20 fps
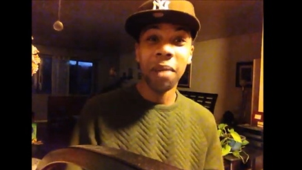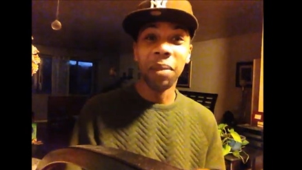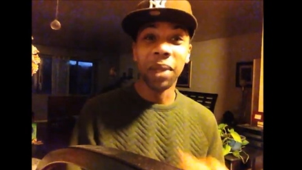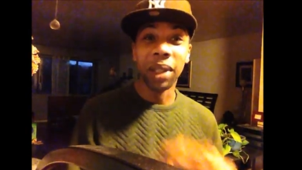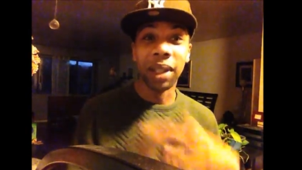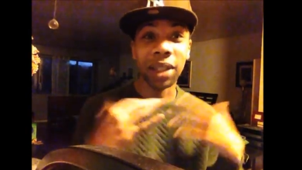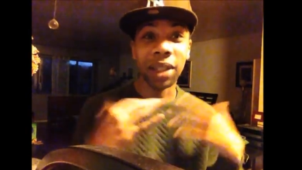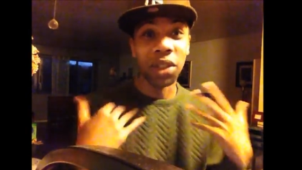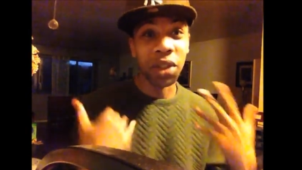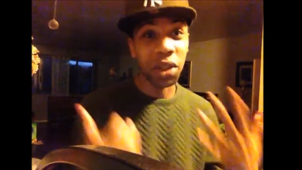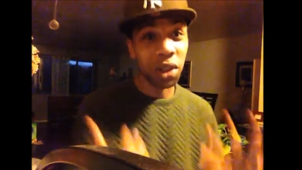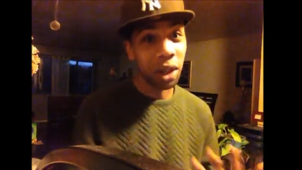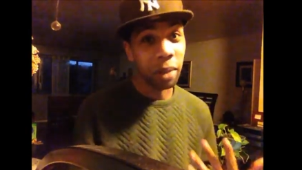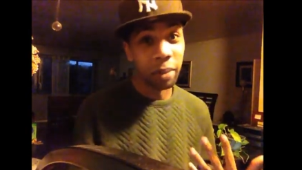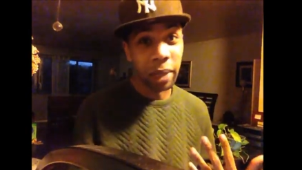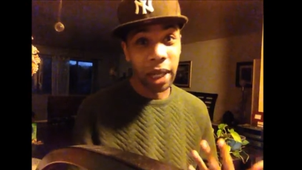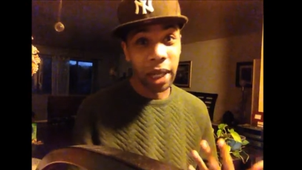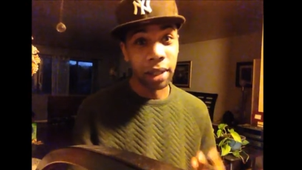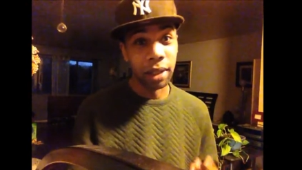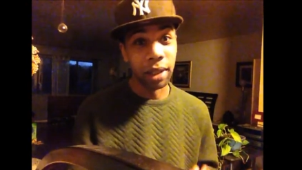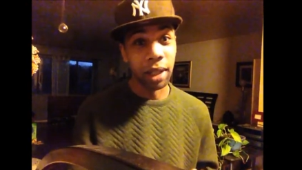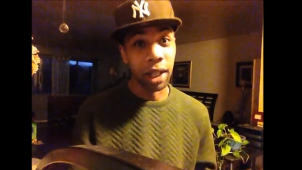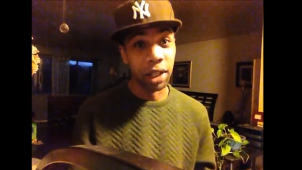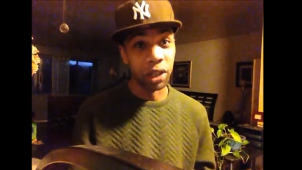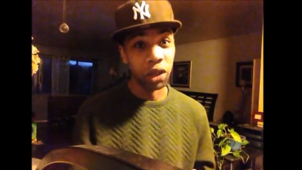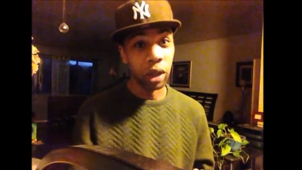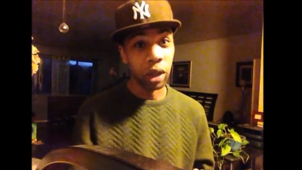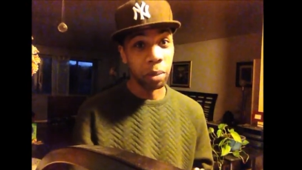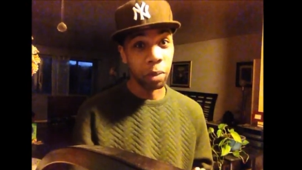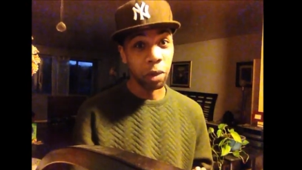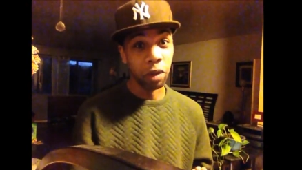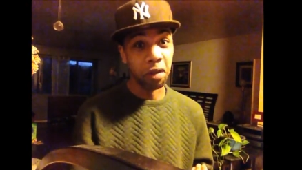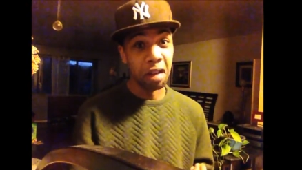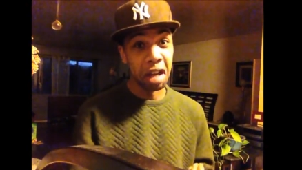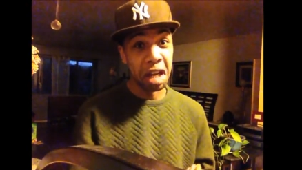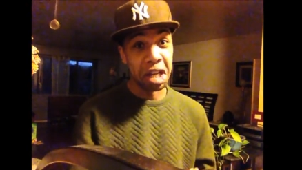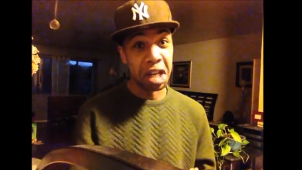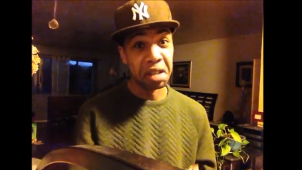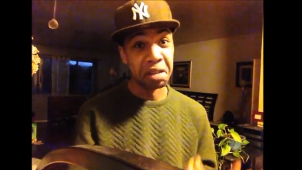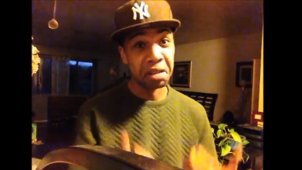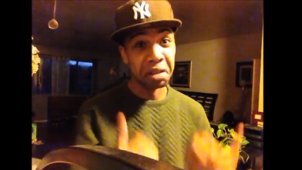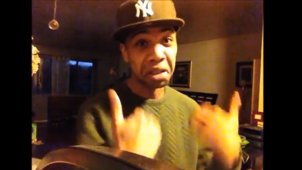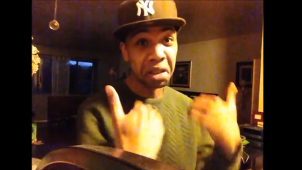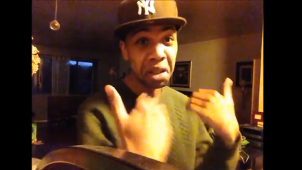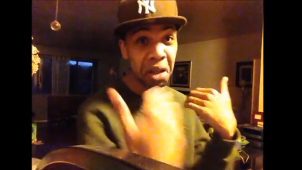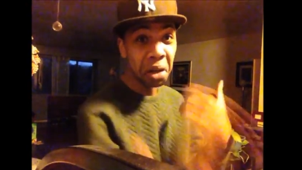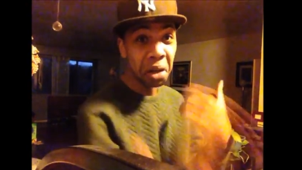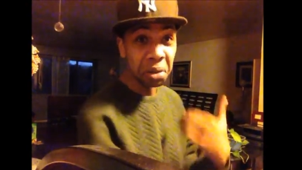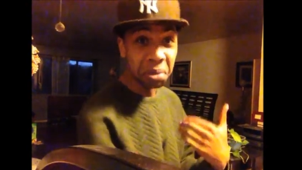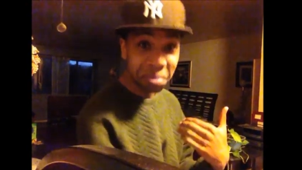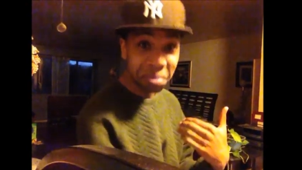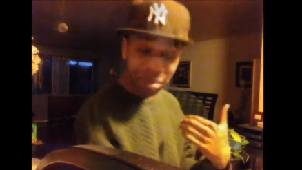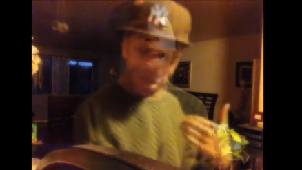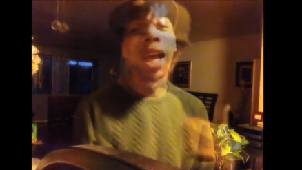because you know I'm not a Don Draper fan. So